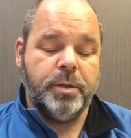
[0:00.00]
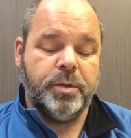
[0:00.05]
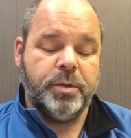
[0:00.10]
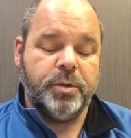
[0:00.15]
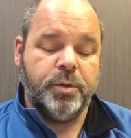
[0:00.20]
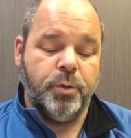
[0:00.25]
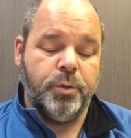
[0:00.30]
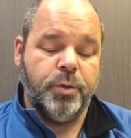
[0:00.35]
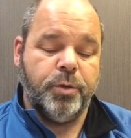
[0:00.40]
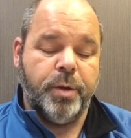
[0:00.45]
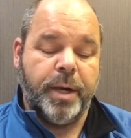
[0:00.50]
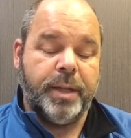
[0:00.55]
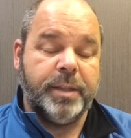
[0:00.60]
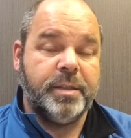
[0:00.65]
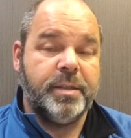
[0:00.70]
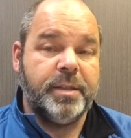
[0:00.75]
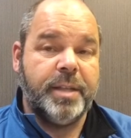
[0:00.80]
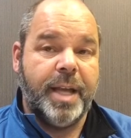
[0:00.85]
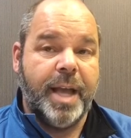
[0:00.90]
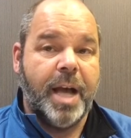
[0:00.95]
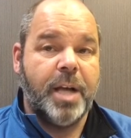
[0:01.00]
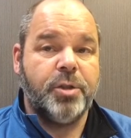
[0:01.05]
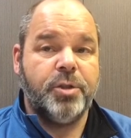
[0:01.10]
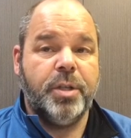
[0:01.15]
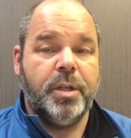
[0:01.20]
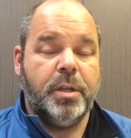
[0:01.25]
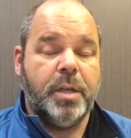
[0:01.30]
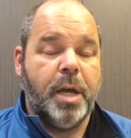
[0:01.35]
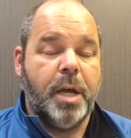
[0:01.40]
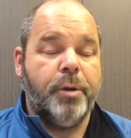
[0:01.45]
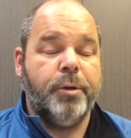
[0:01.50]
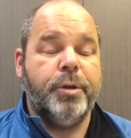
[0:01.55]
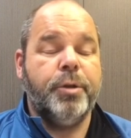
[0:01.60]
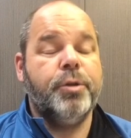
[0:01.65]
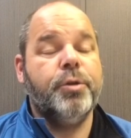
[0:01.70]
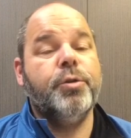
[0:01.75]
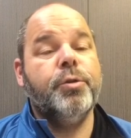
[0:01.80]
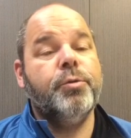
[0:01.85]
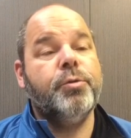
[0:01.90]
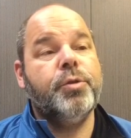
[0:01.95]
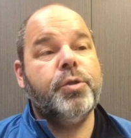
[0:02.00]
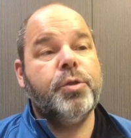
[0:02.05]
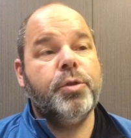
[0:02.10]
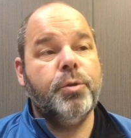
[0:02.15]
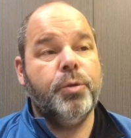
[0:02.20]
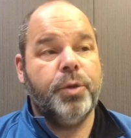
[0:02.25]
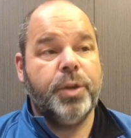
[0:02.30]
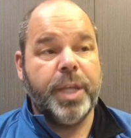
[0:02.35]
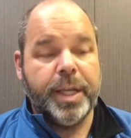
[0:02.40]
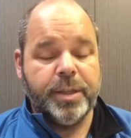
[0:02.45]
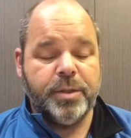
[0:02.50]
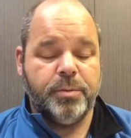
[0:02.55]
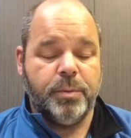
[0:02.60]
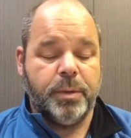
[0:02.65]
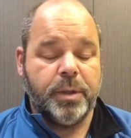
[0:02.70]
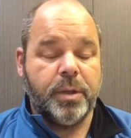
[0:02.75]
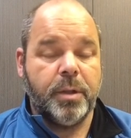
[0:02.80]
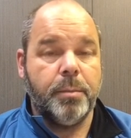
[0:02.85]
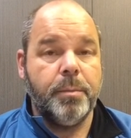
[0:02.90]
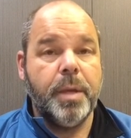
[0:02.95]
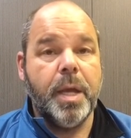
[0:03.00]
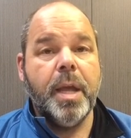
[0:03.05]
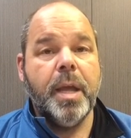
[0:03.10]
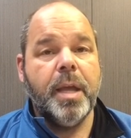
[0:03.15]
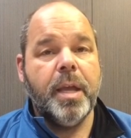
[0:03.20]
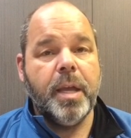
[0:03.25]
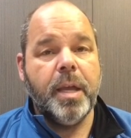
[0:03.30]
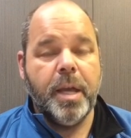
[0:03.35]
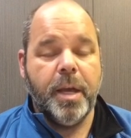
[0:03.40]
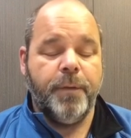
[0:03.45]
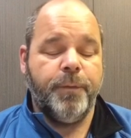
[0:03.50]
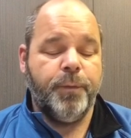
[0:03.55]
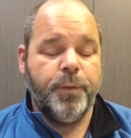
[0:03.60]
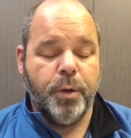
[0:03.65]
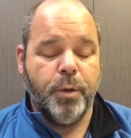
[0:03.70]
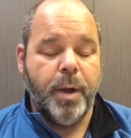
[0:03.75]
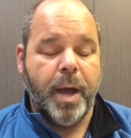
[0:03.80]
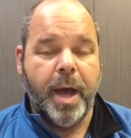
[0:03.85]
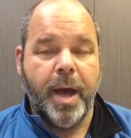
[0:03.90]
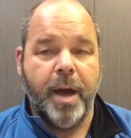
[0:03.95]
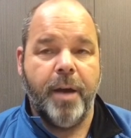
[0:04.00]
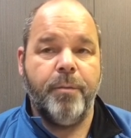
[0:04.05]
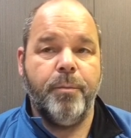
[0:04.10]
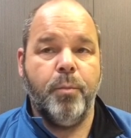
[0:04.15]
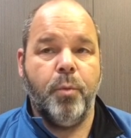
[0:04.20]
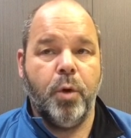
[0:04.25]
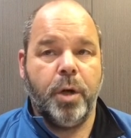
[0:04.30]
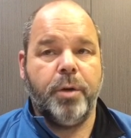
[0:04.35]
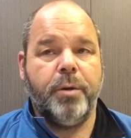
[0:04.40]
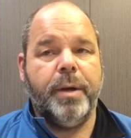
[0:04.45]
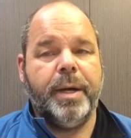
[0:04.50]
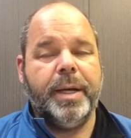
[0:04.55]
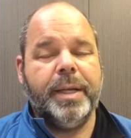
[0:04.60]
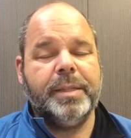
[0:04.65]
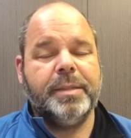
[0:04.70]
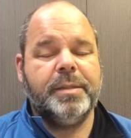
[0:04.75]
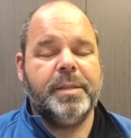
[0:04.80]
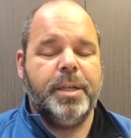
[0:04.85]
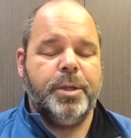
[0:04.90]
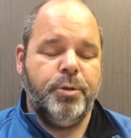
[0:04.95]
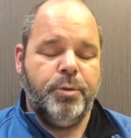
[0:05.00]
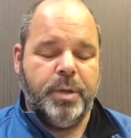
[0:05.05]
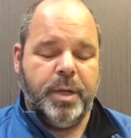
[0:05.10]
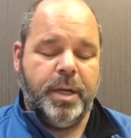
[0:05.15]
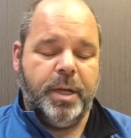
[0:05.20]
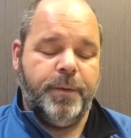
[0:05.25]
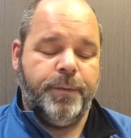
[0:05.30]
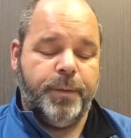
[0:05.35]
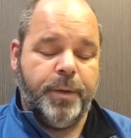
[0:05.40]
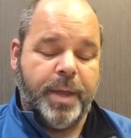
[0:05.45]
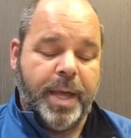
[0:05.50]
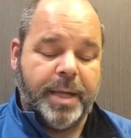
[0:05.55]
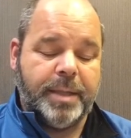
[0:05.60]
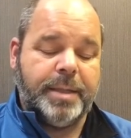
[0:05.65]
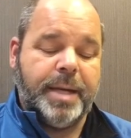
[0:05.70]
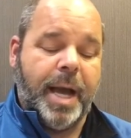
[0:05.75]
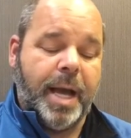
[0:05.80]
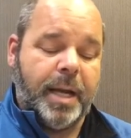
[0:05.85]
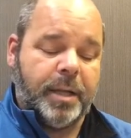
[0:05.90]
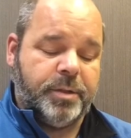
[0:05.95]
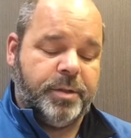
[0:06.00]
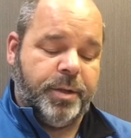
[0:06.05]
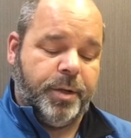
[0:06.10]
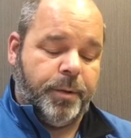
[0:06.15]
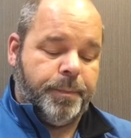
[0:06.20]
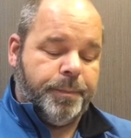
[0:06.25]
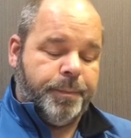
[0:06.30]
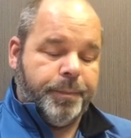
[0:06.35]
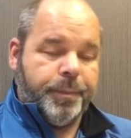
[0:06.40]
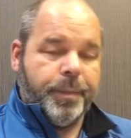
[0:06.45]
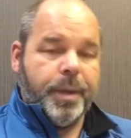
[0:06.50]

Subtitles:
Student credits, they actually allow you to do two things with them if you have more credits than you need for that tax year.